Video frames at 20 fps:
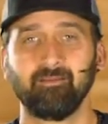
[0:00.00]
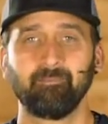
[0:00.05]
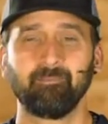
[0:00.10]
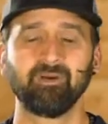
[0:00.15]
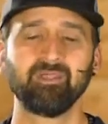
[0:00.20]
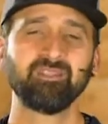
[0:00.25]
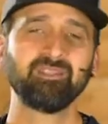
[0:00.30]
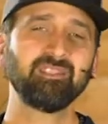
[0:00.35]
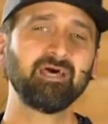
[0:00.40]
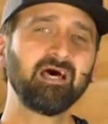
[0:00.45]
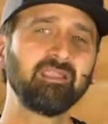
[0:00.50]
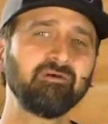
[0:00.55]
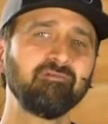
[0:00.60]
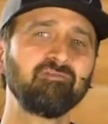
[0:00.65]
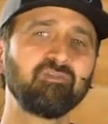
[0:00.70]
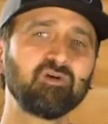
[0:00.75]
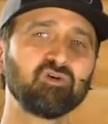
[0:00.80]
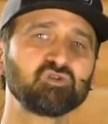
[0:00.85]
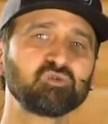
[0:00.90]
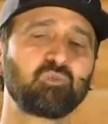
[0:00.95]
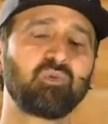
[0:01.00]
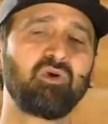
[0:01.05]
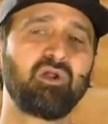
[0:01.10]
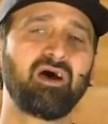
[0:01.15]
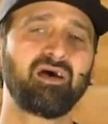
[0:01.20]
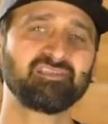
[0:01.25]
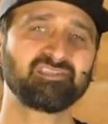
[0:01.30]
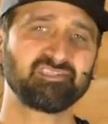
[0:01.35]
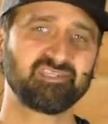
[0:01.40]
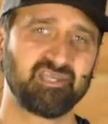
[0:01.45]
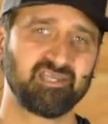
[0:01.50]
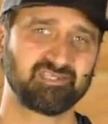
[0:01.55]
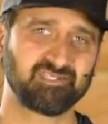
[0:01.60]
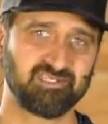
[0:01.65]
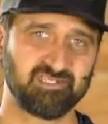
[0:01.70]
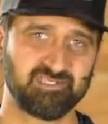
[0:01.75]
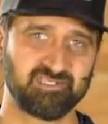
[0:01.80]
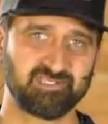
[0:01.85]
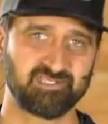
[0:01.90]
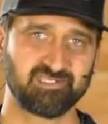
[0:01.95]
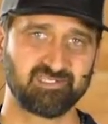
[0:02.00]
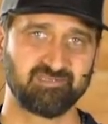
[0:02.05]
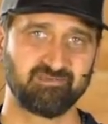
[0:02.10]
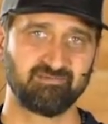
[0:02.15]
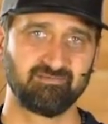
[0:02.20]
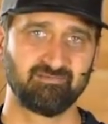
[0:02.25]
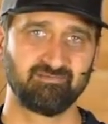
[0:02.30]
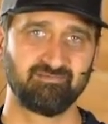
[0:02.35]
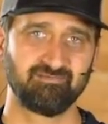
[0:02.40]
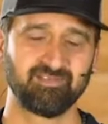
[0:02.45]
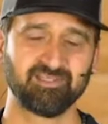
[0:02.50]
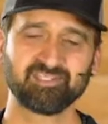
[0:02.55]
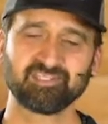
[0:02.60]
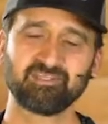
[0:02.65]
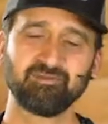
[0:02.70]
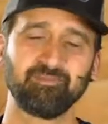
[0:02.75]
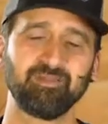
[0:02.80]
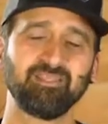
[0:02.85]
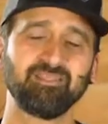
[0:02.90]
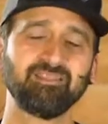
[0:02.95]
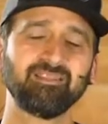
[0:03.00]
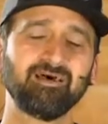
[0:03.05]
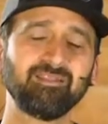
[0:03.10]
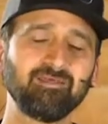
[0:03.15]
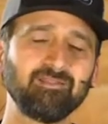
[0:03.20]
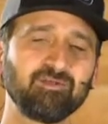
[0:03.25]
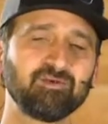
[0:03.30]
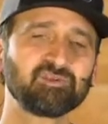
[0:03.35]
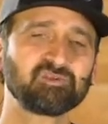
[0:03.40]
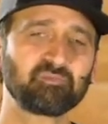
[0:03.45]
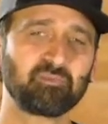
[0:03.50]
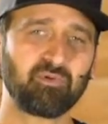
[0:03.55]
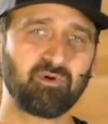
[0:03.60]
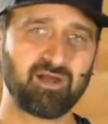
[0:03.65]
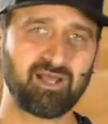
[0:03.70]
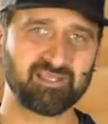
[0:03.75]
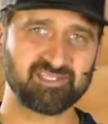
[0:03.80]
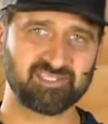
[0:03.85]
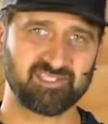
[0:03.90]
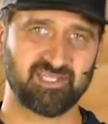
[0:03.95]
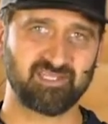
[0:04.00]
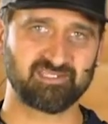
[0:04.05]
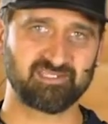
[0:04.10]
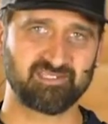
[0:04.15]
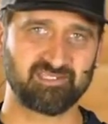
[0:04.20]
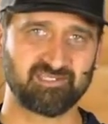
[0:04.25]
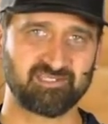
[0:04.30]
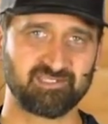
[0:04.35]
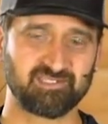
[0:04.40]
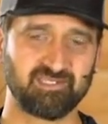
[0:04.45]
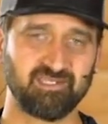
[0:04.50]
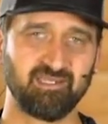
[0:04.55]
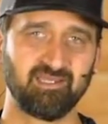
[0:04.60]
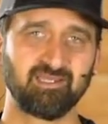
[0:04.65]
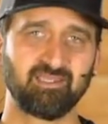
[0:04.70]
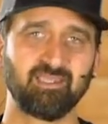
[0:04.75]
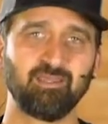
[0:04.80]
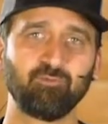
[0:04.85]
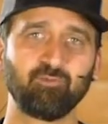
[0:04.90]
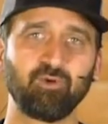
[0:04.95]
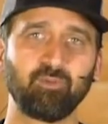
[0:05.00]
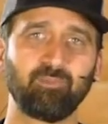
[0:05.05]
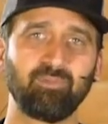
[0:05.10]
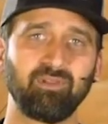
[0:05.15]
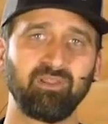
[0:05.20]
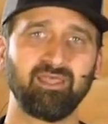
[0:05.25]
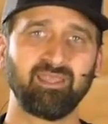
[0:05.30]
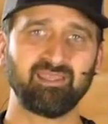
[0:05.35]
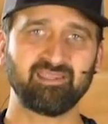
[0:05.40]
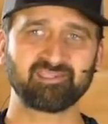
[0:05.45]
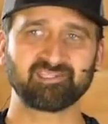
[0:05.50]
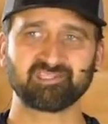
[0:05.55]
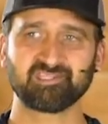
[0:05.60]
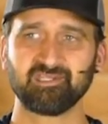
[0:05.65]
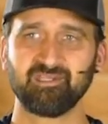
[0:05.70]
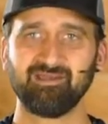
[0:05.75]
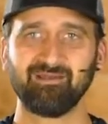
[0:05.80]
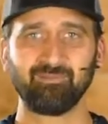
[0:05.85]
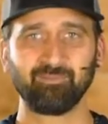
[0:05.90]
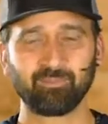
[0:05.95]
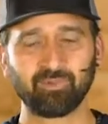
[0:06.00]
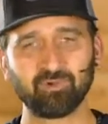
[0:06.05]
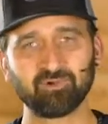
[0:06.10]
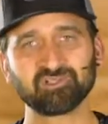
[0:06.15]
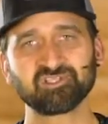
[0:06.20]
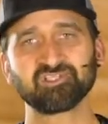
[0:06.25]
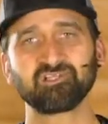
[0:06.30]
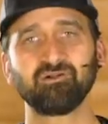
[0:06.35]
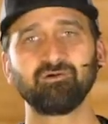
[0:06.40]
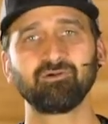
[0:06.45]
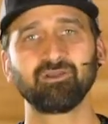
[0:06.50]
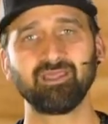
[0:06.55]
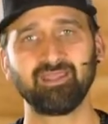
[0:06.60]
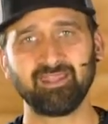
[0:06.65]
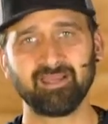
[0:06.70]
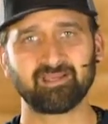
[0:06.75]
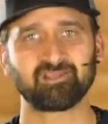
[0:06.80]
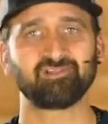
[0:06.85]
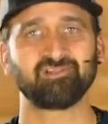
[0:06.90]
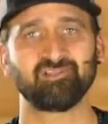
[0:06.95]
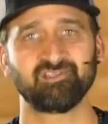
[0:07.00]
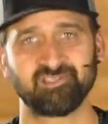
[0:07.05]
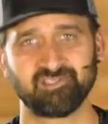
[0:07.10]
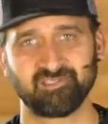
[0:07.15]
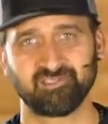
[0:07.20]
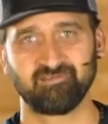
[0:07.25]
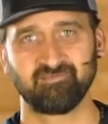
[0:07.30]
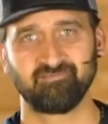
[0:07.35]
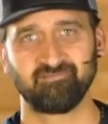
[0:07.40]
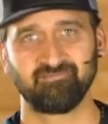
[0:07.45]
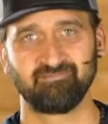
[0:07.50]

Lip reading: But none of those processes, listen to me, none of those processes can replace personal connections.